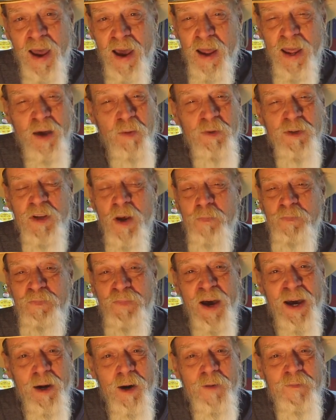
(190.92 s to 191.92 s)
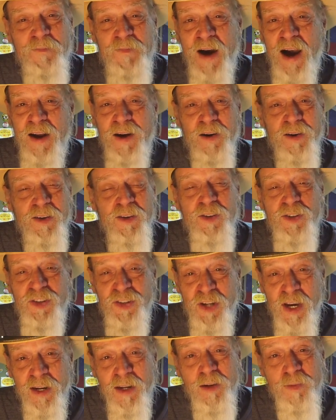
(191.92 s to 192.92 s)
It was a bitter fight. Are you
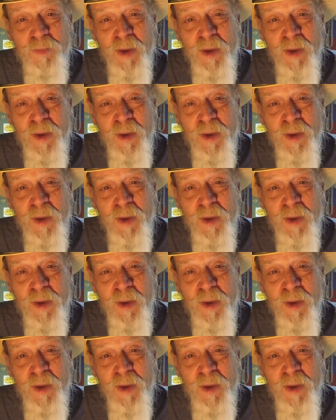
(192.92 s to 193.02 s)
shitting